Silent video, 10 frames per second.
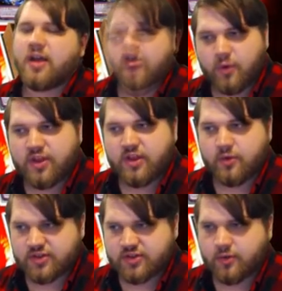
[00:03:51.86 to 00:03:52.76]
for the
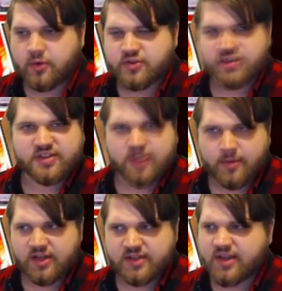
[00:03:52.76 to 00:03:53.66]
Crystal Rose to
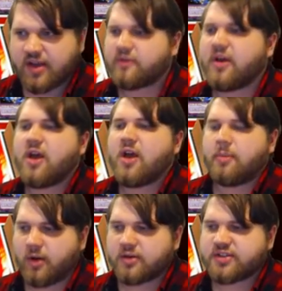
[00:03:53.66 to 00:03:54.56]
summon itself,
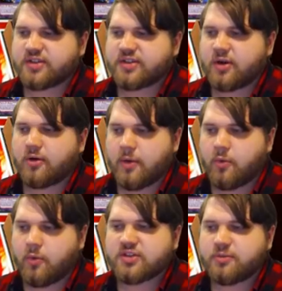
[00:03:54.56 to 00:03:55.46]
but also we
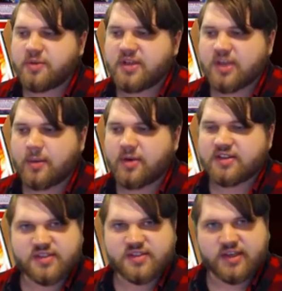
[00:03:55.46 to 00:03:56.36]
want to be summoning
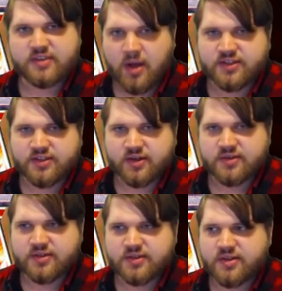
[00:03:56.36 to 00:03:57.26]
six
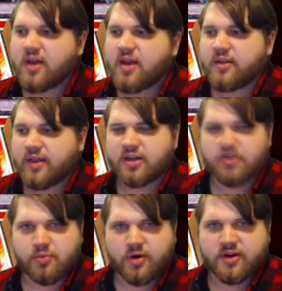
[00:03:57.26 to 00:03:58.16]
monsters. That's going to
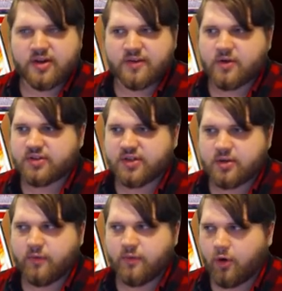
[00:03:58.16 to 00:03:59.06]
be pretty difficult to
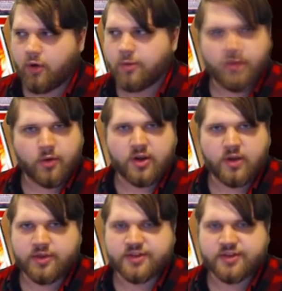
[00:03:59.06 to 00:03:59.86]
do if we're only working with the